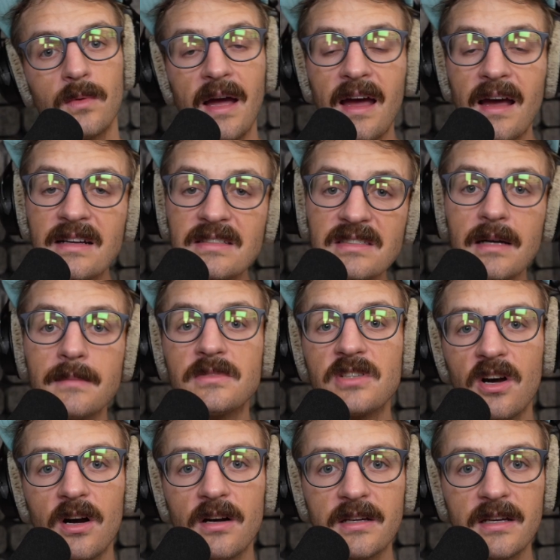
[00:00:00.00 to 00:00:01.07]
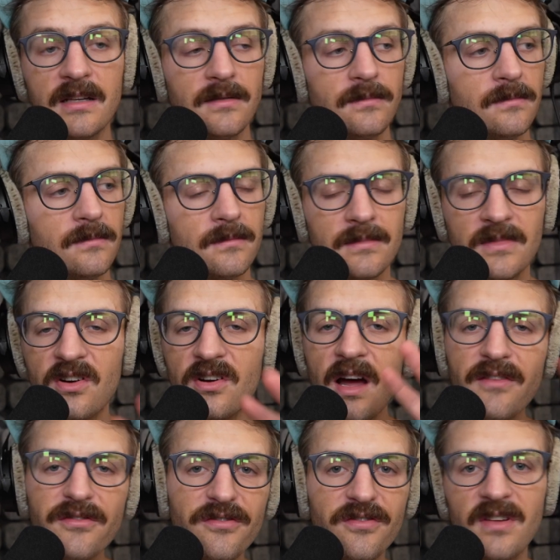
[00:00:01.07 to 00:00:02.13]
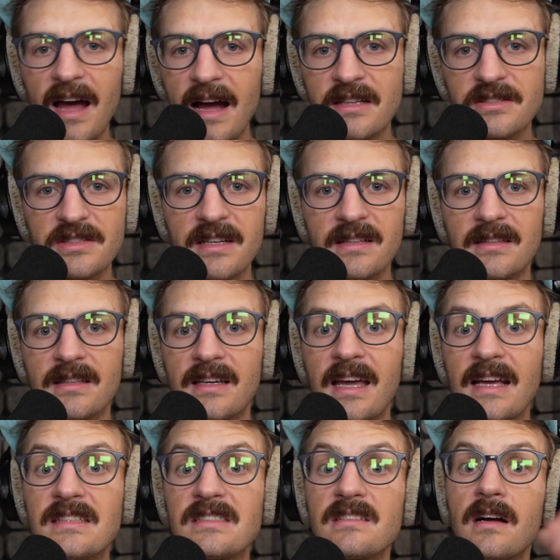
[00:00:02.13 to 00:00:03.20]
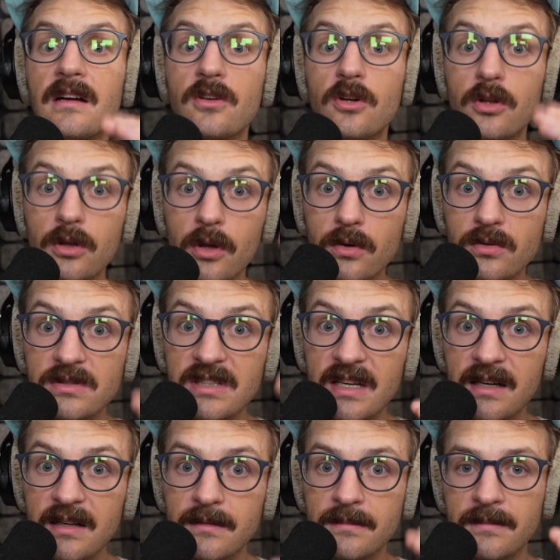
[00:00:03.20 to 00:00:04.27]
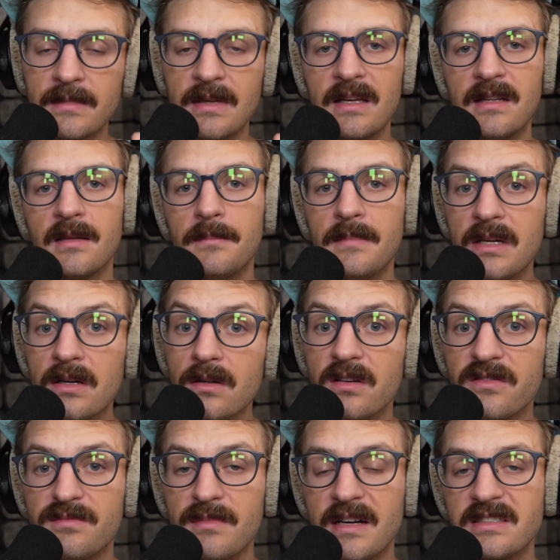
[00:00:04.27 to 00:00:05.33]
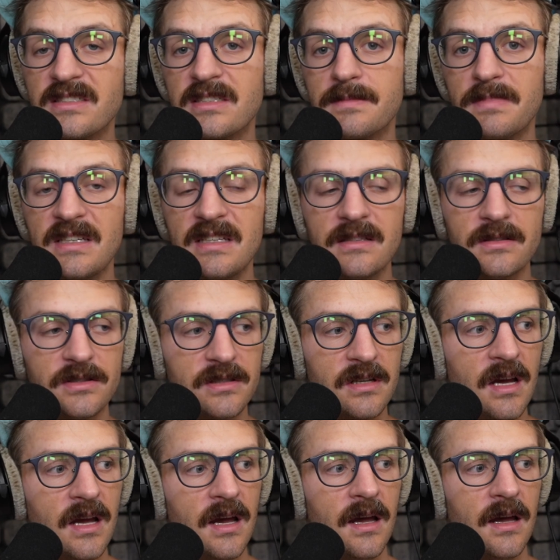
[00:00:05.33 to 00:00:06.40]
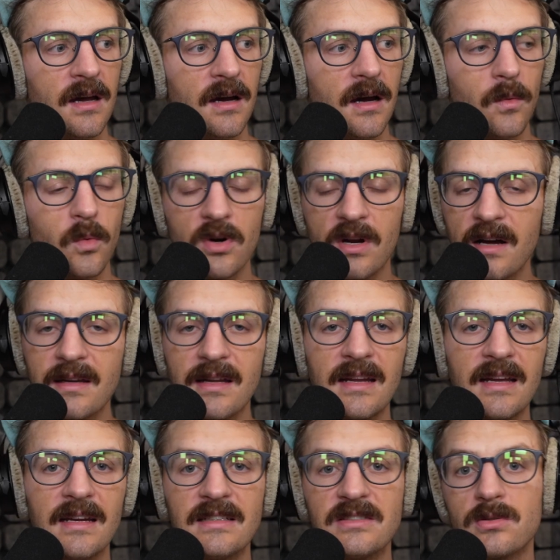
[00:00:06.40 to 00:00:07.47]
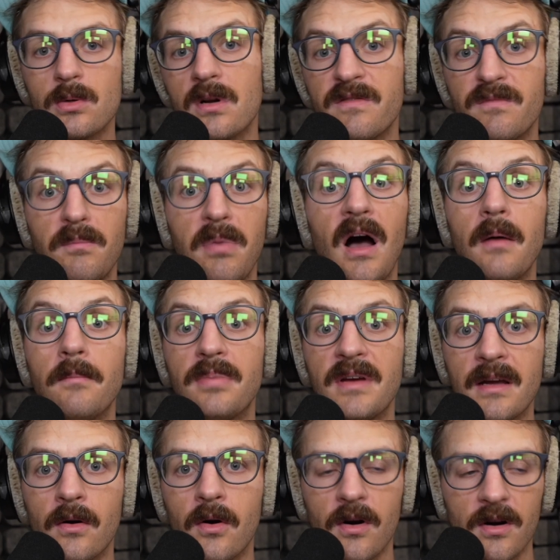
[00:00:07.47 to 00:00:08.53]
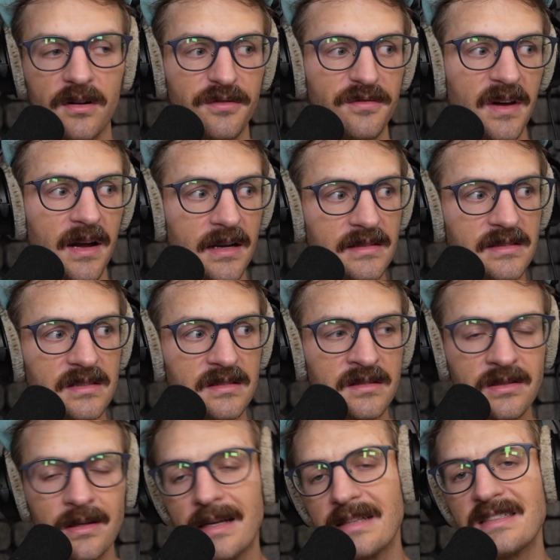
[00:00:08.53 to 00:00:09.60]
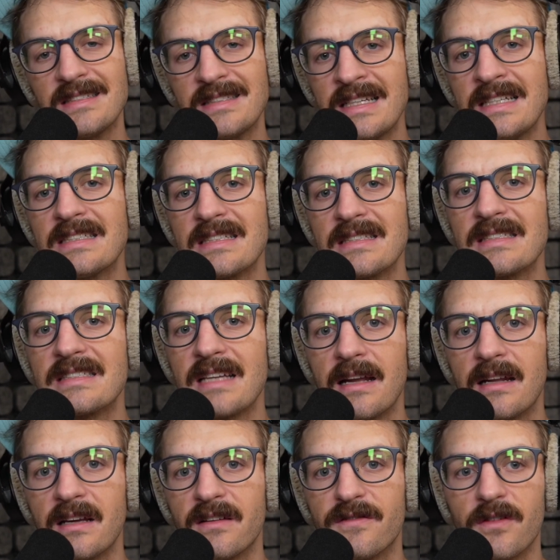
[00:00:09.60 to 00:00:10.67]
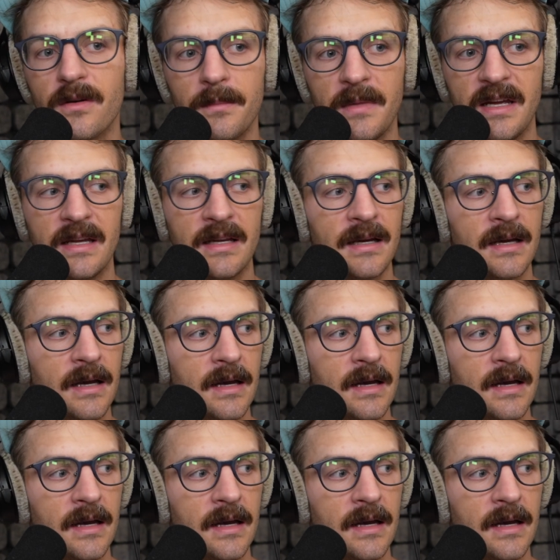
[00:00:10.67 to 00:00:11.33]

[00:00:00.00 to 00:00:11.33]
as I'm talking, they're not flashing, the gate's not closing in the middle of my speech, we're not getting any sort of pumping artifacts, so that's a decent setting for me.